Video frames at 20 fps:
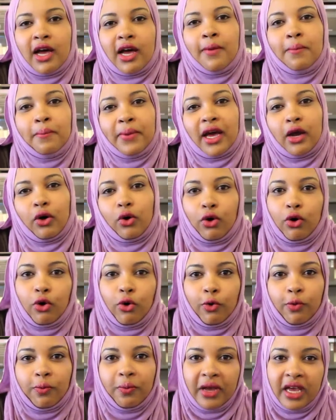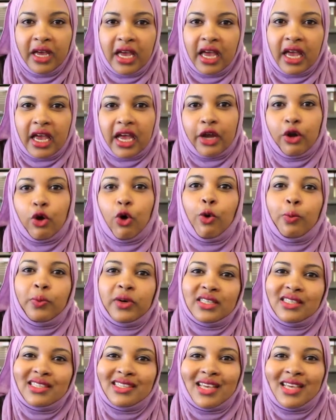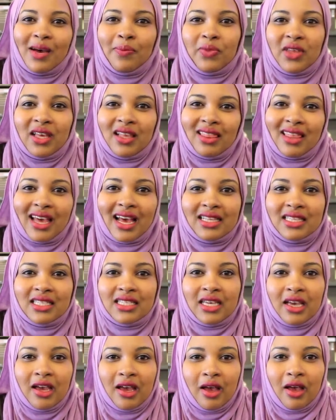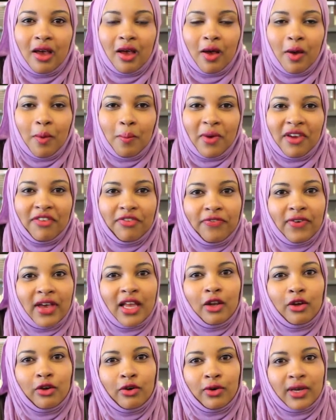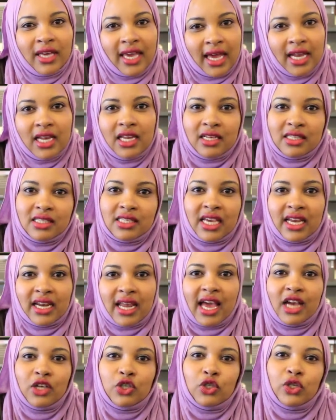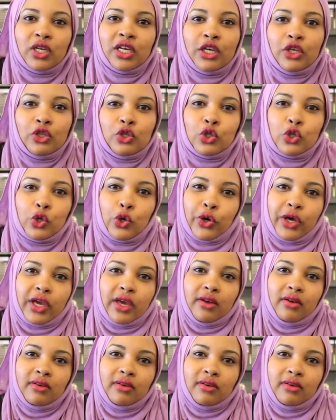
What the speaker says: come back home and open something that my fellow Kenyans can actually enjoy.